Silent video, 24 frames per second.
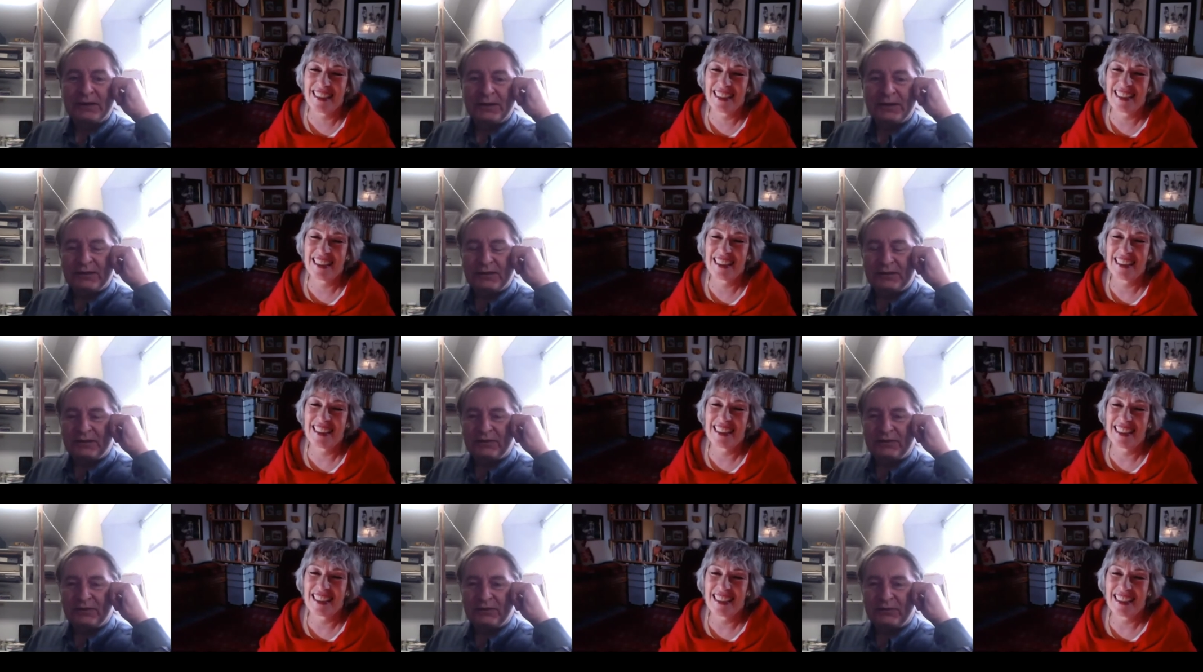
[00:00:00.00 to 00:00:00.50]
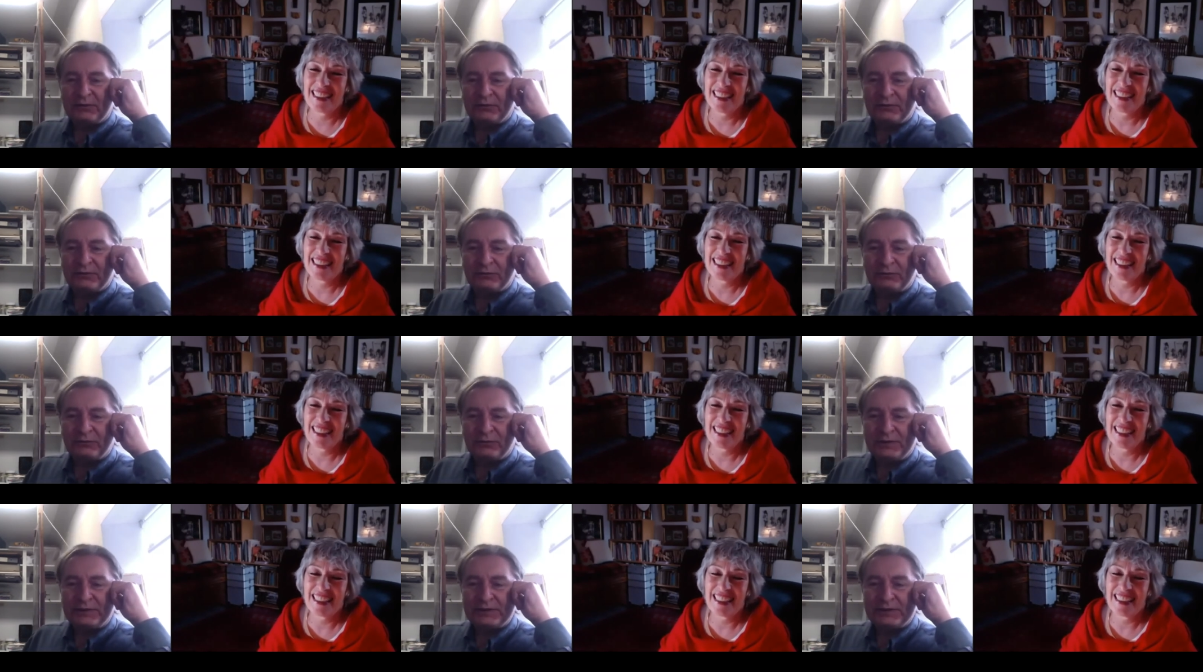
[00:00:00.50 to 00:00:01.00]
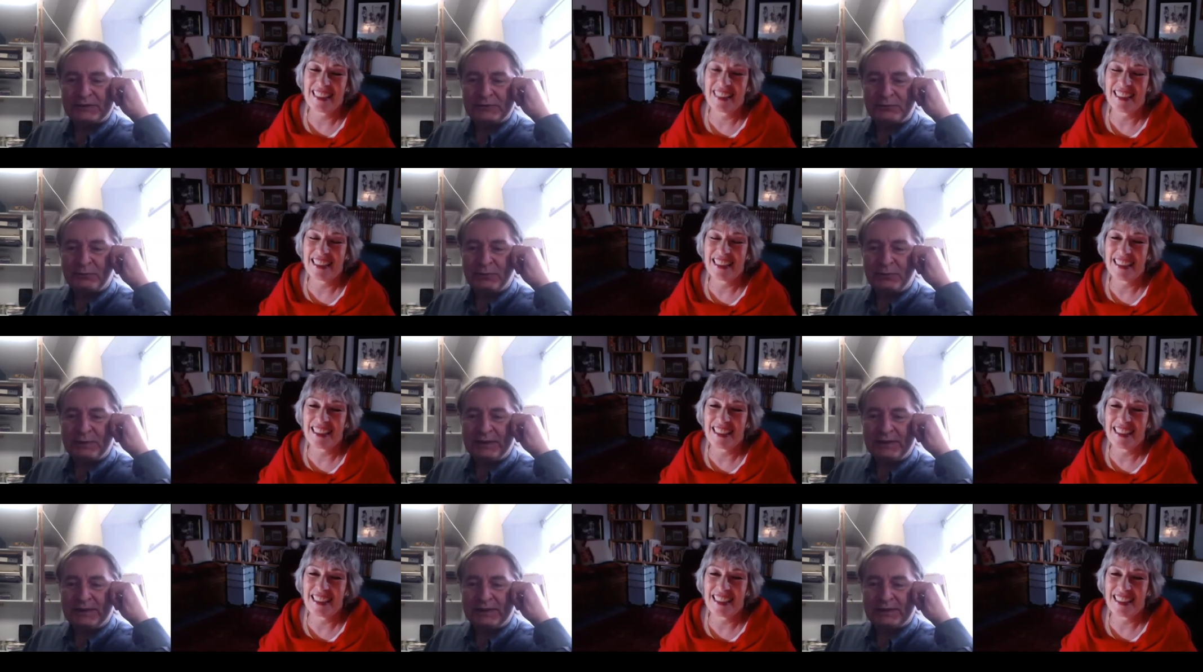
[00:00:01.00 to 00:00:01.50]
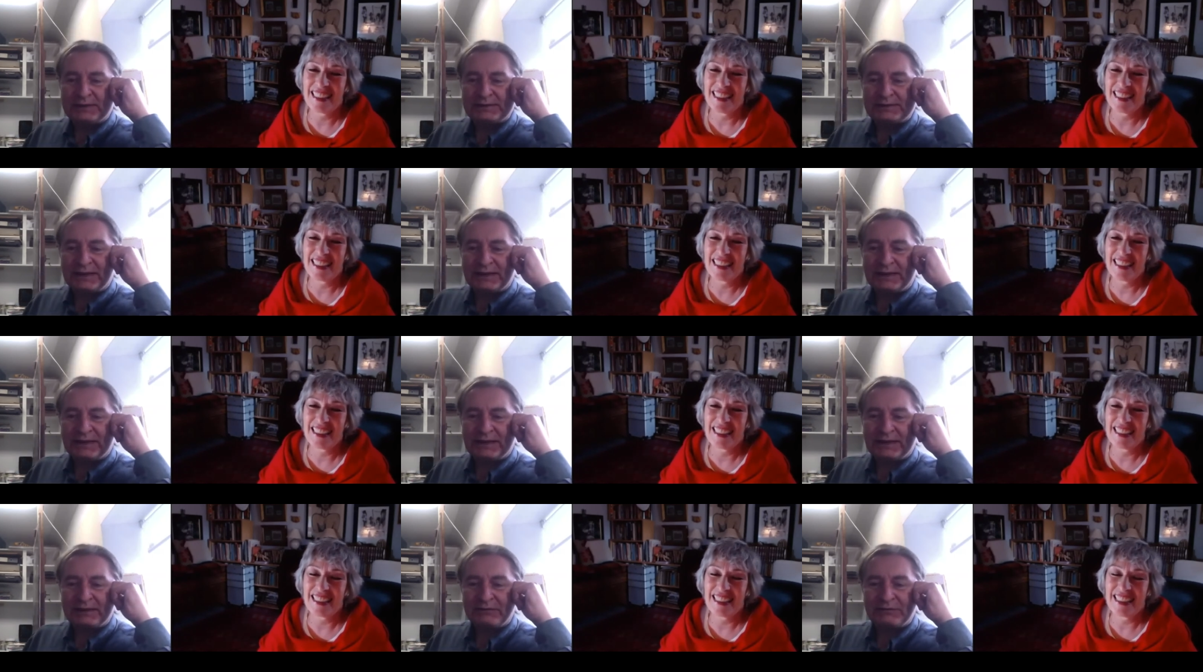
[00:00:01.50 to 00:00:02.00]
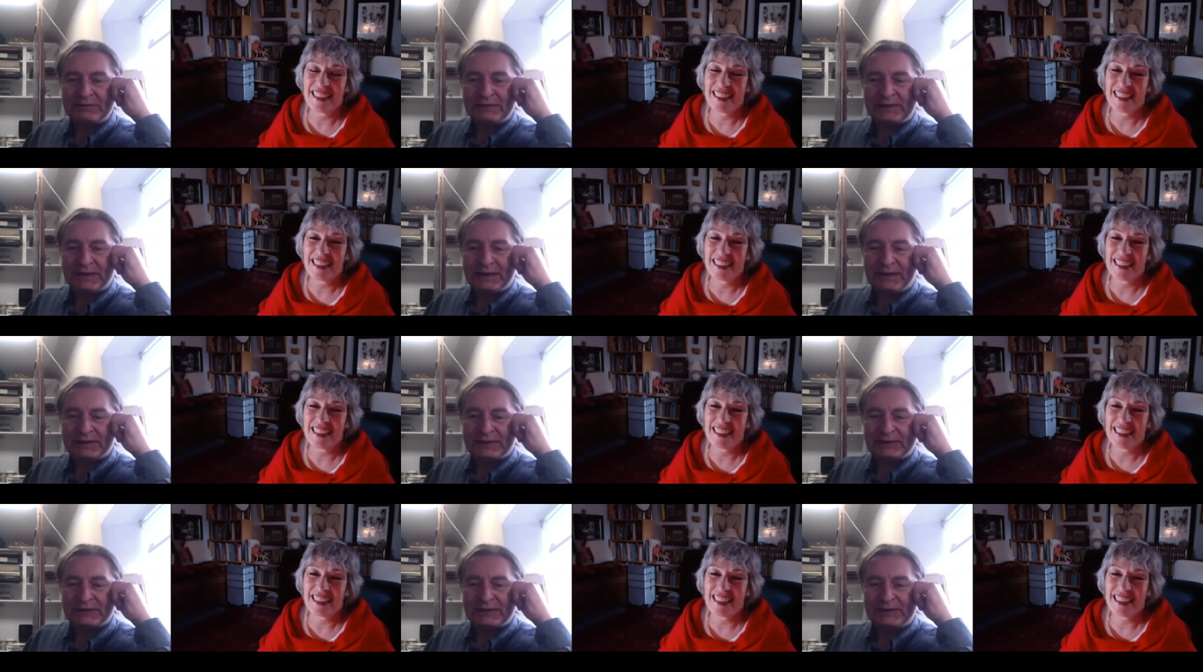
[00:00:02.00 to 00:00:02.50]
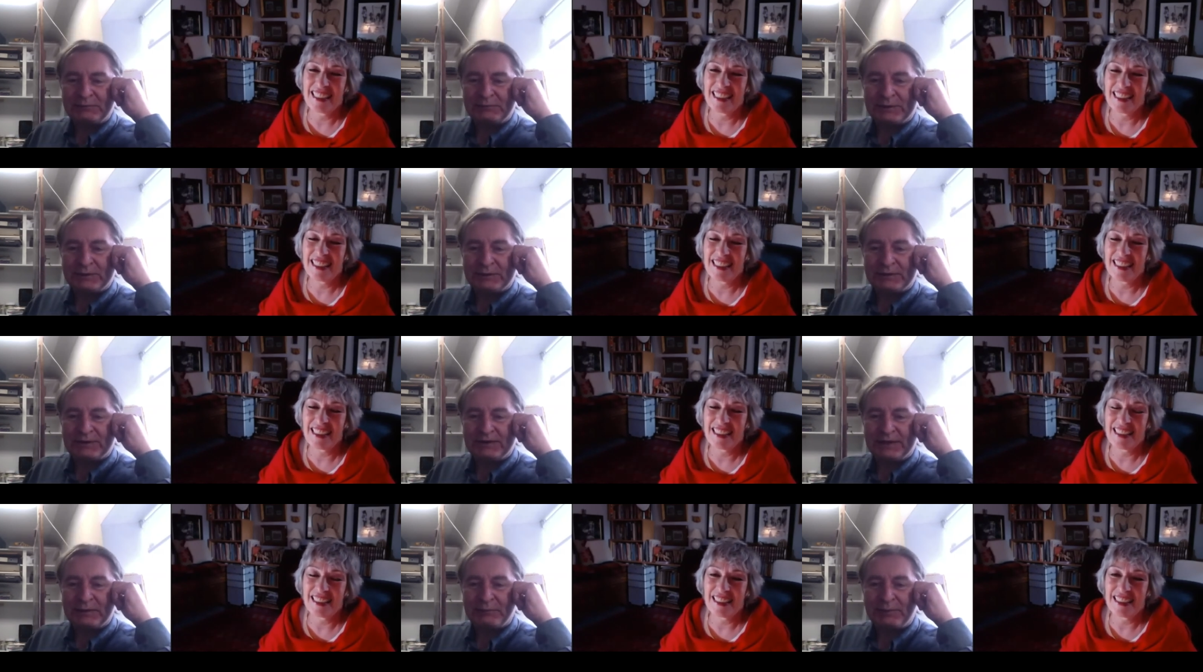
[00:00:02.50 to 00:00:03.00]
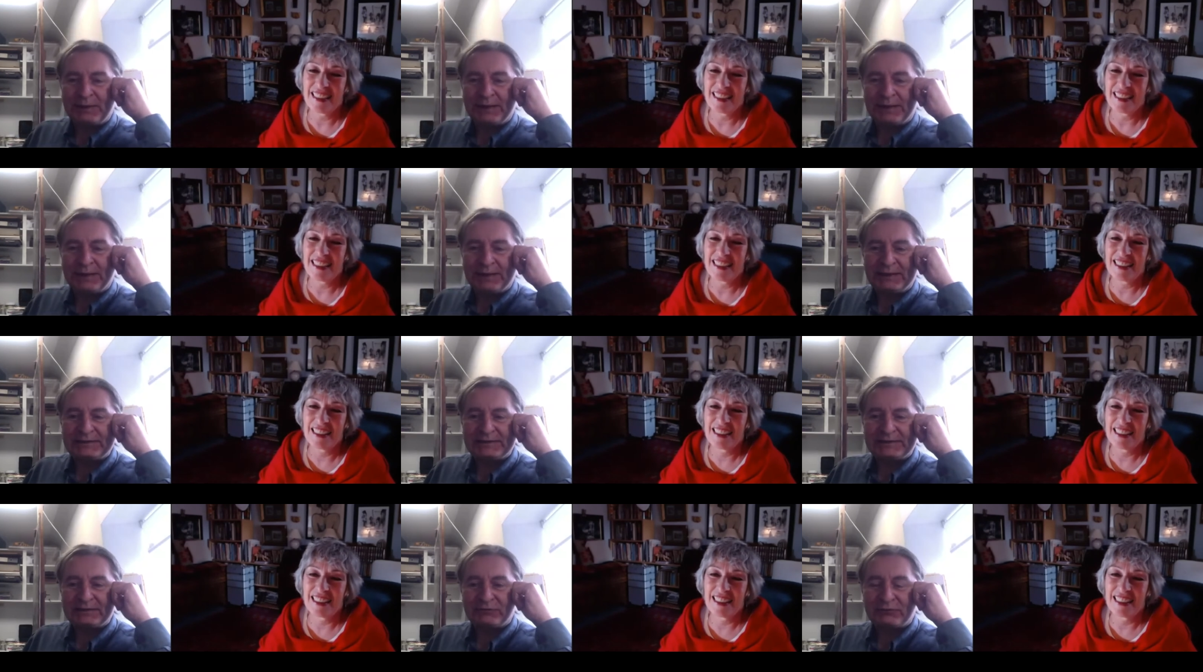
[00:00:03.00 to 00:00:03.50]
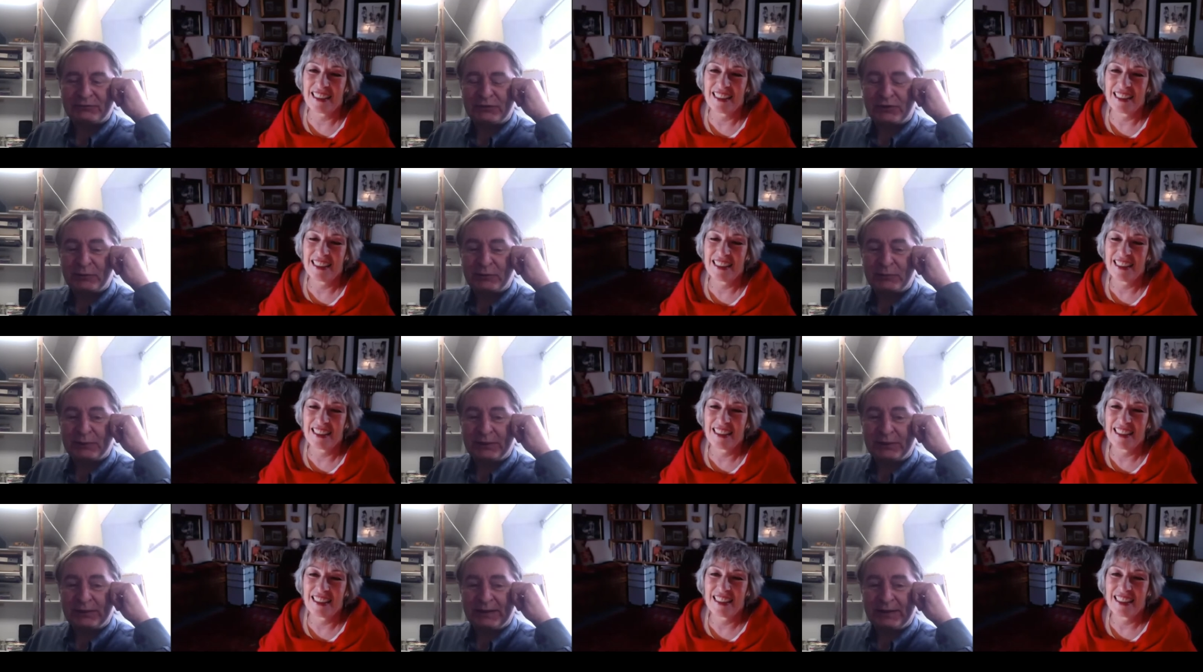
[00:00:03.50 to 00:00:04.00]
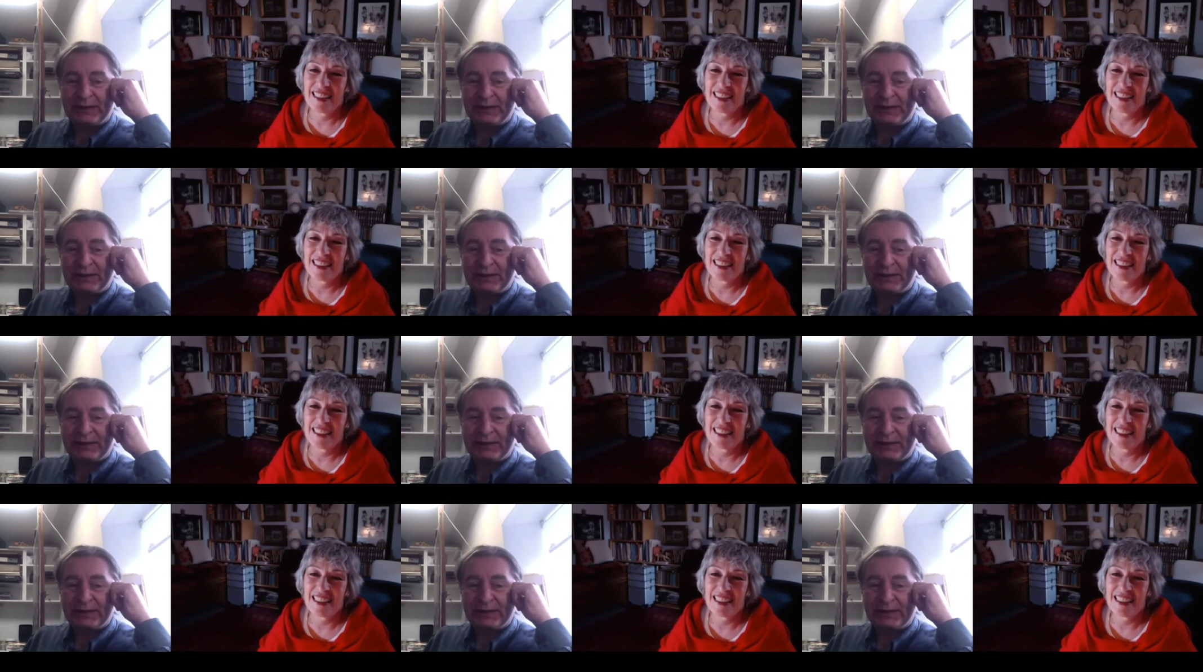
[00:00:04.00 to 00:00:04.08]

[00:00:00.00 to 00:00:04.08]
Speaker 1: the reason being is I haven't actually done any painting for about